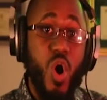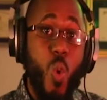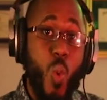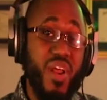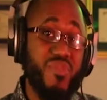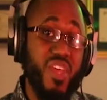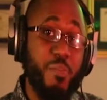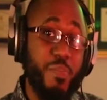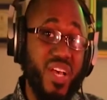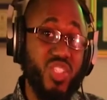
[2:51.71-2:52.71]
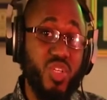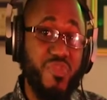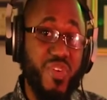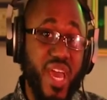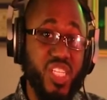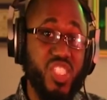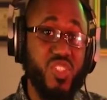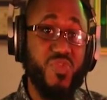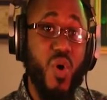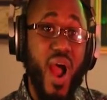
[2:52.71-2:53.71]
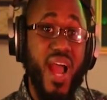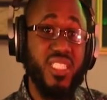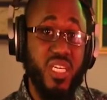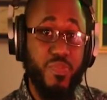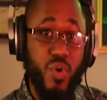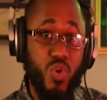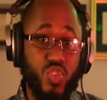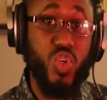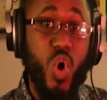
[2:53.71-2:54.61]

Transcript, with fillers: One of the best certifications for IT pros